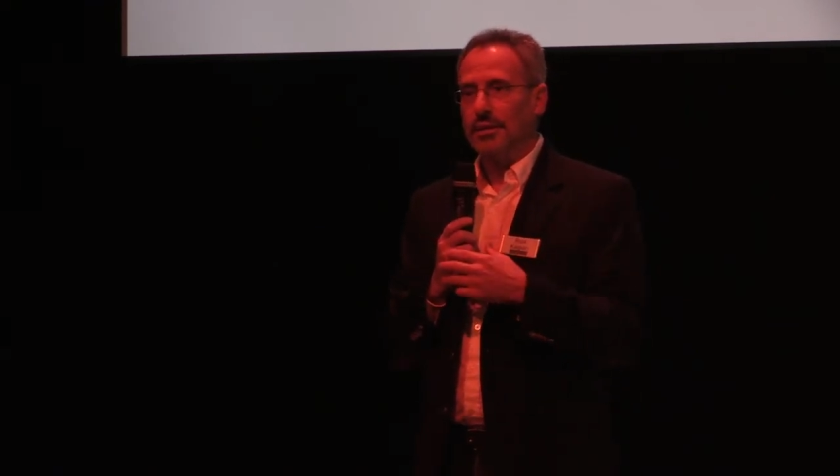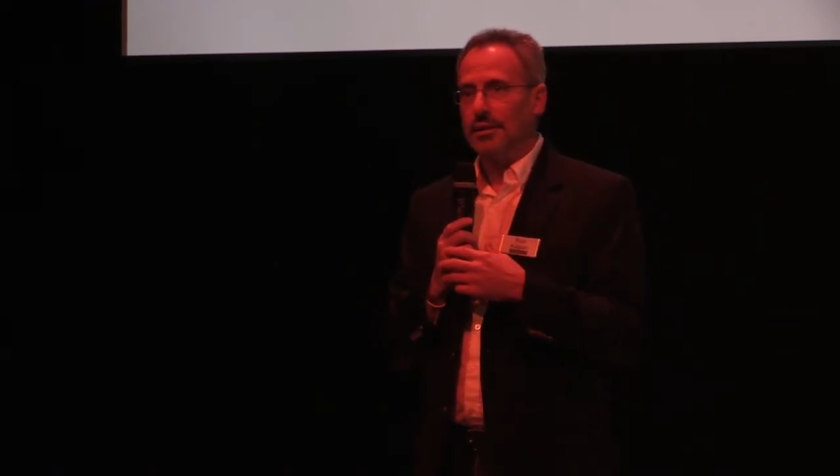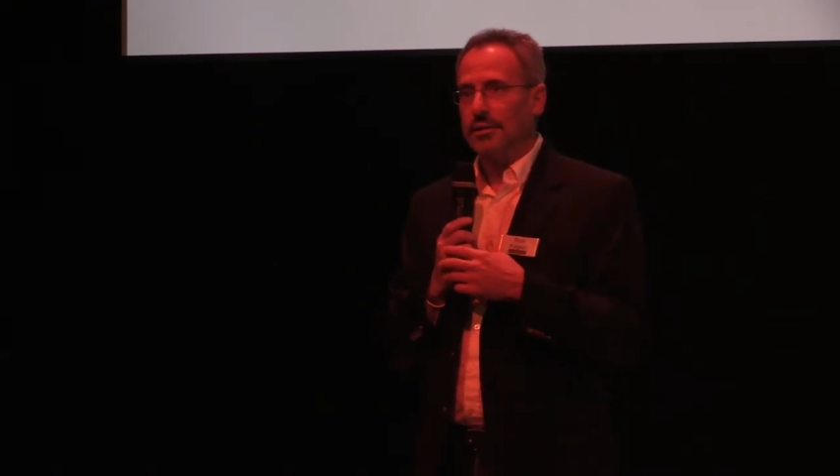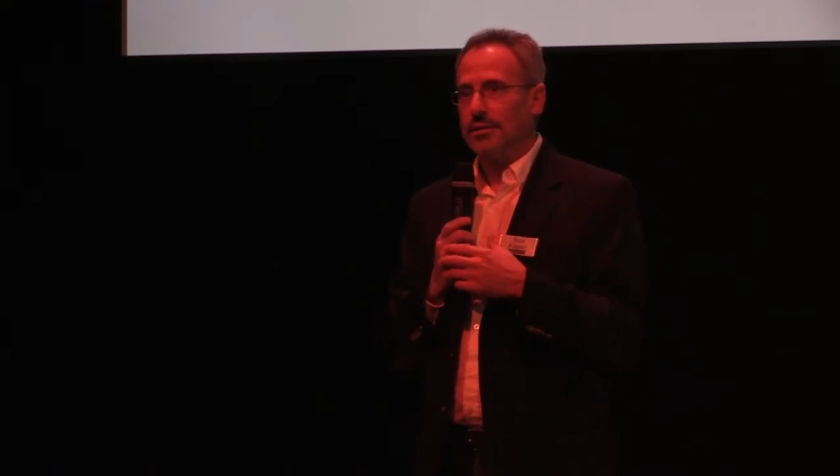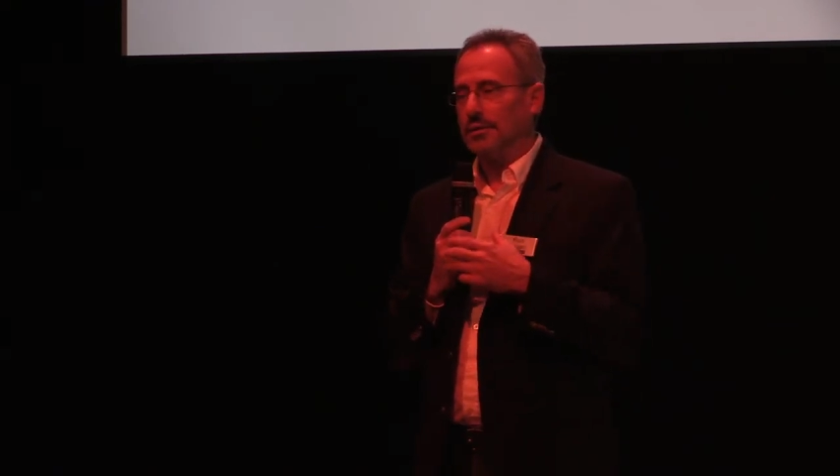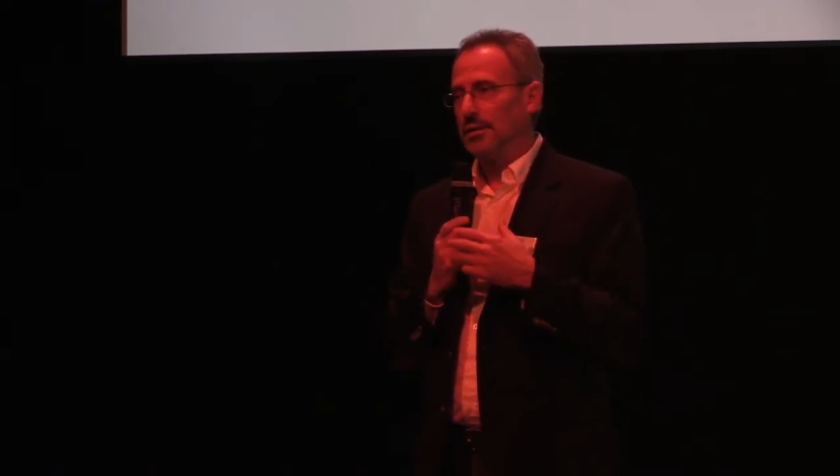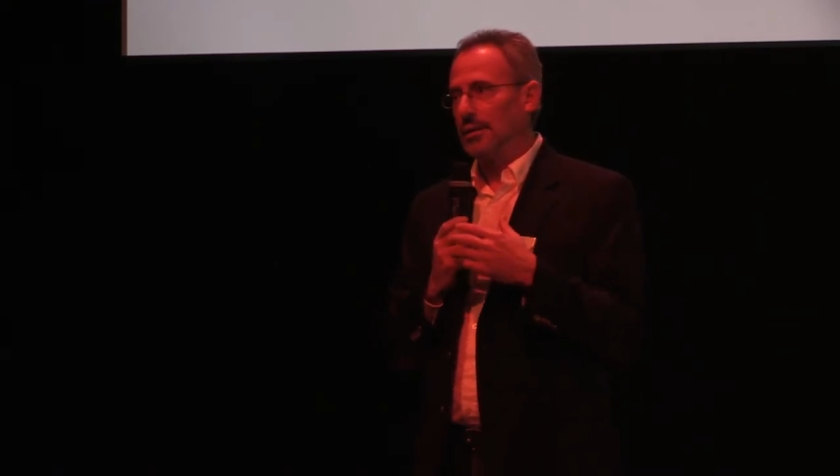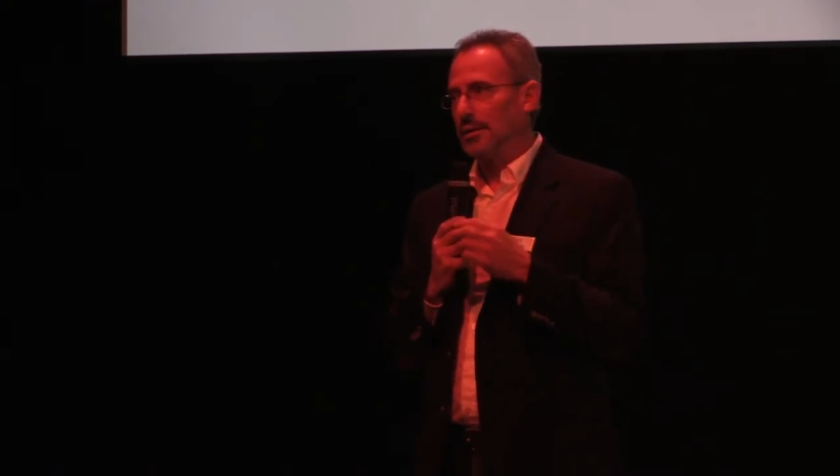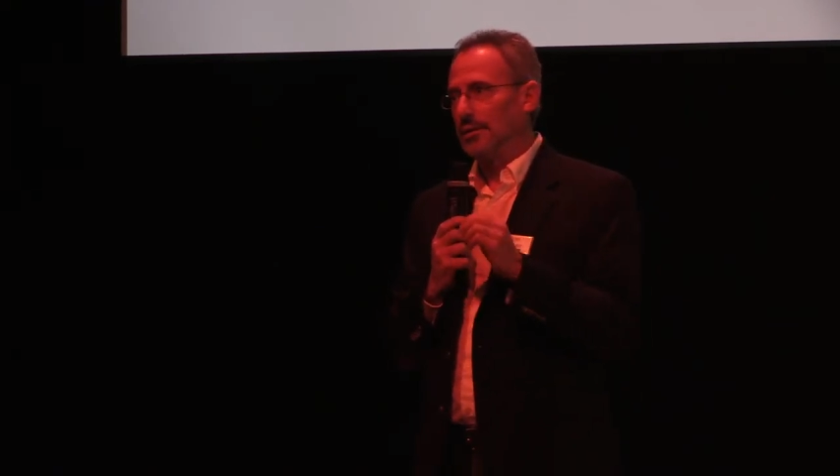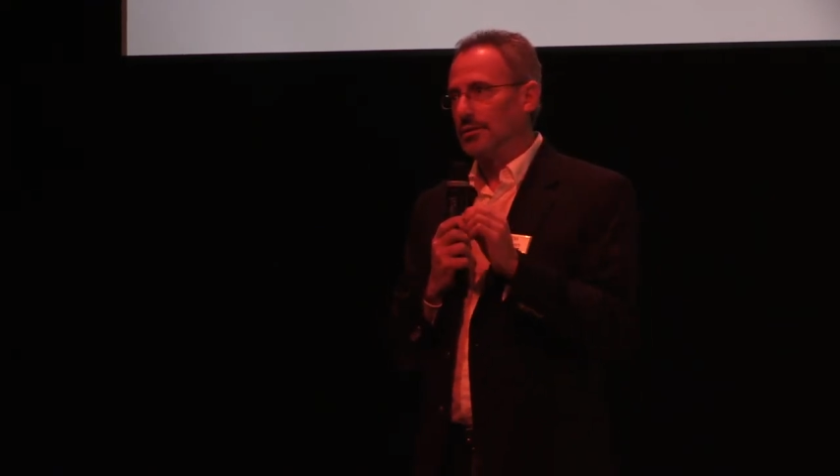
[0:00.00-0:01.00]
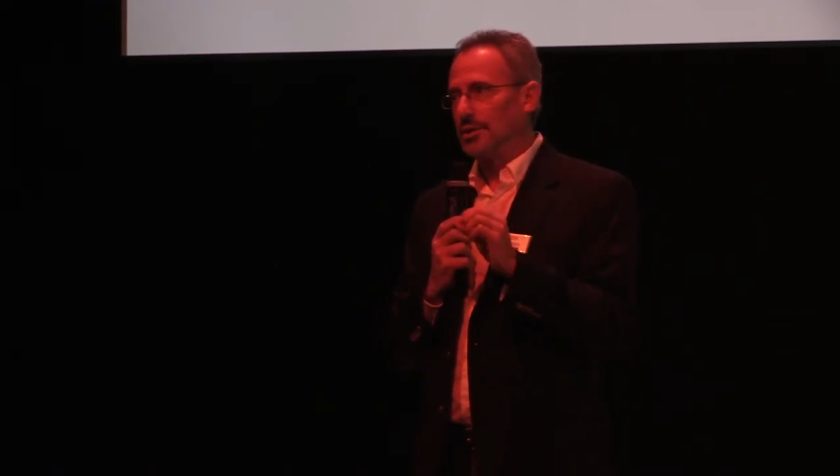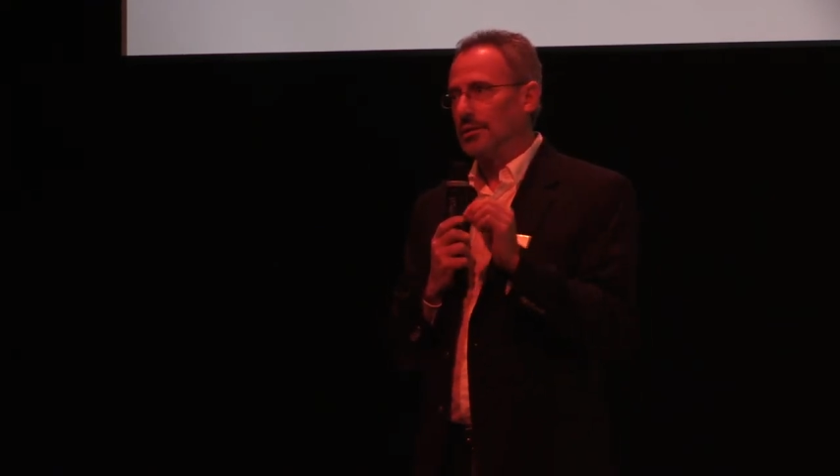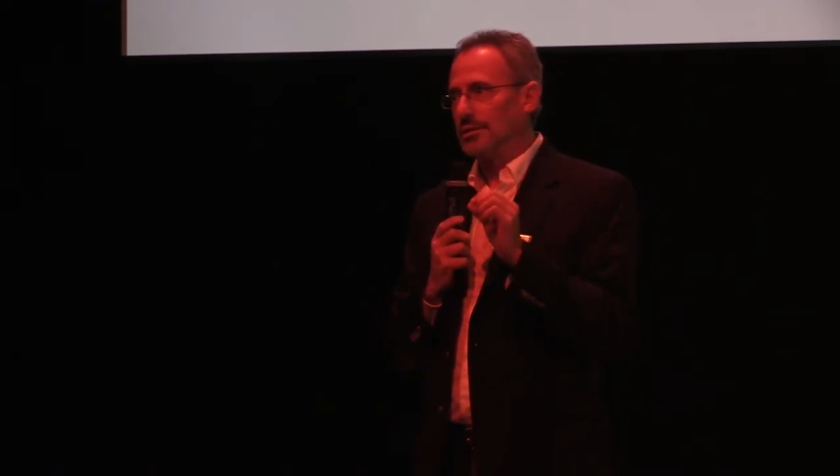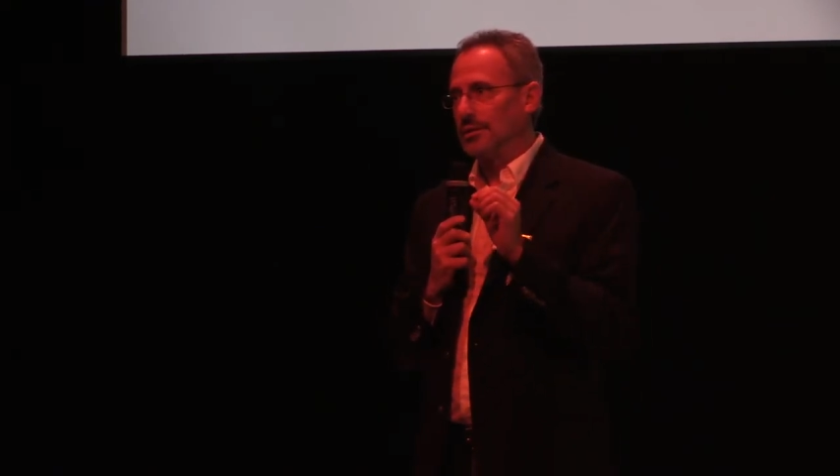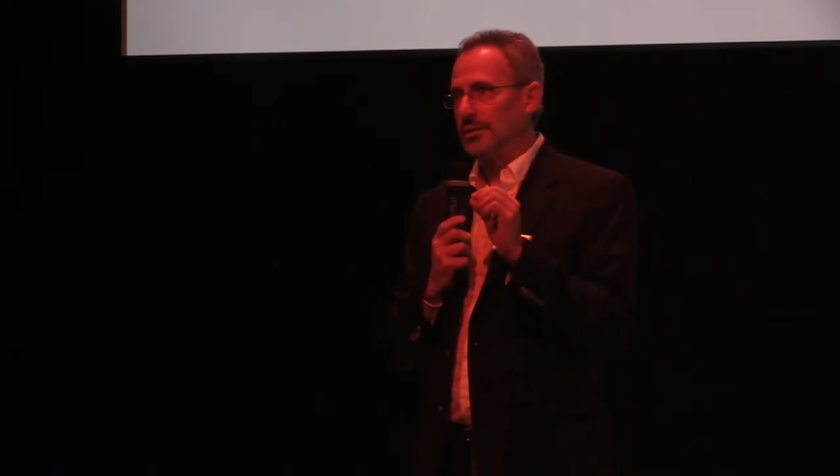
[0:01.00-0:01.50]
and
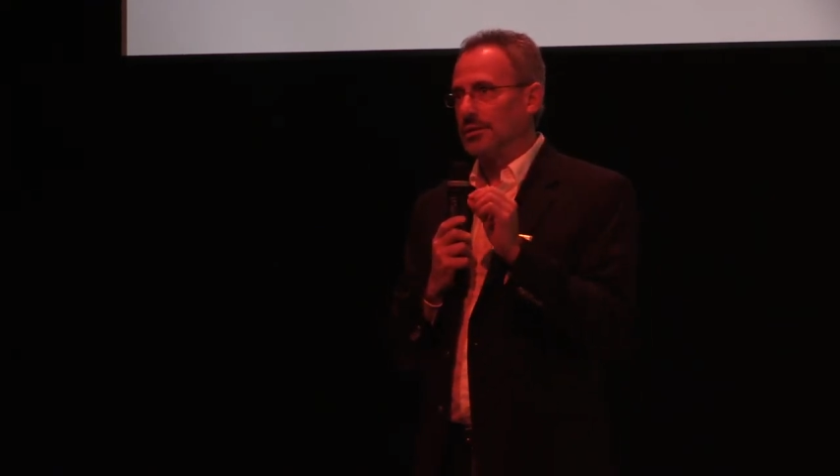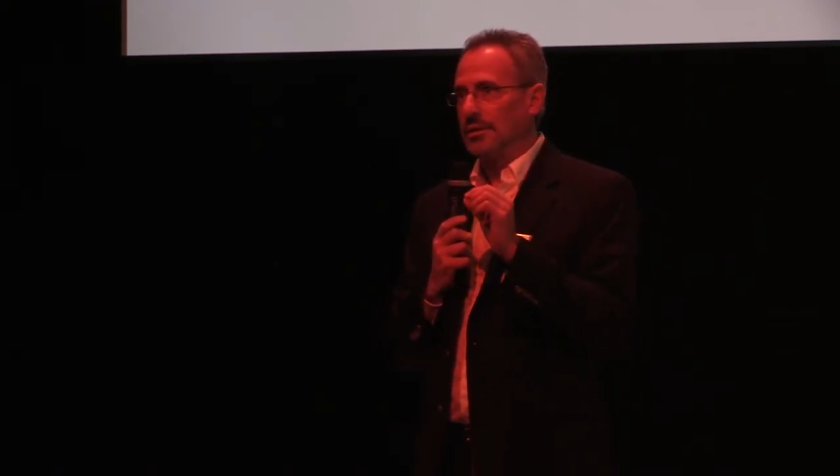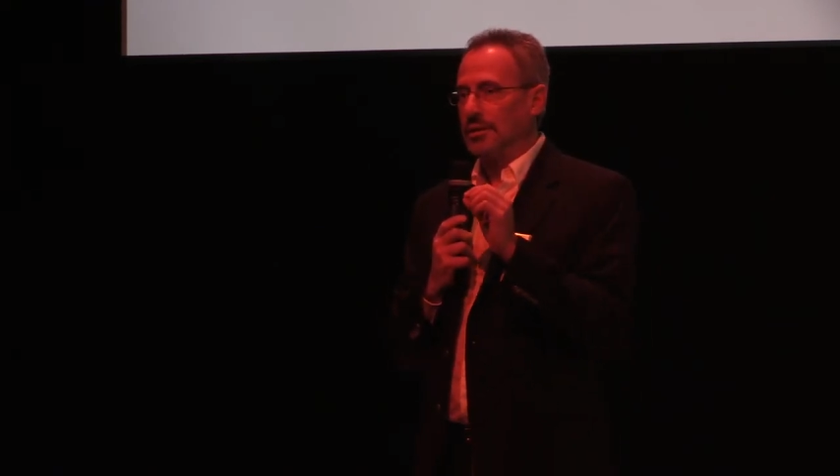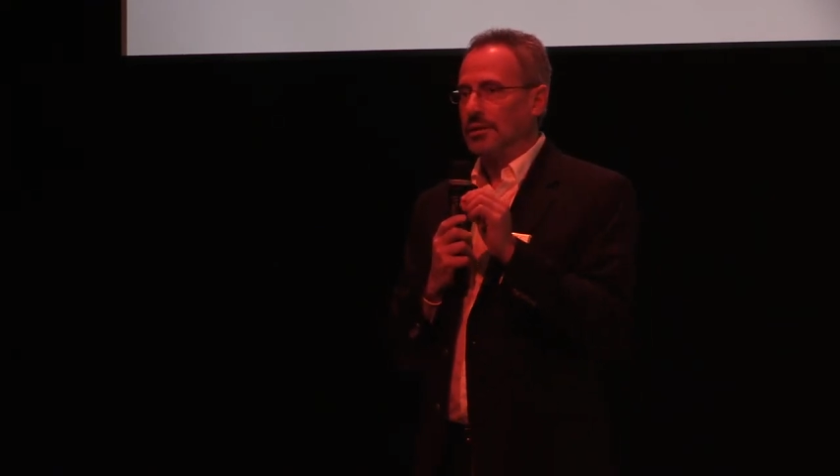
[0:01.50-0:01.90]
adjusted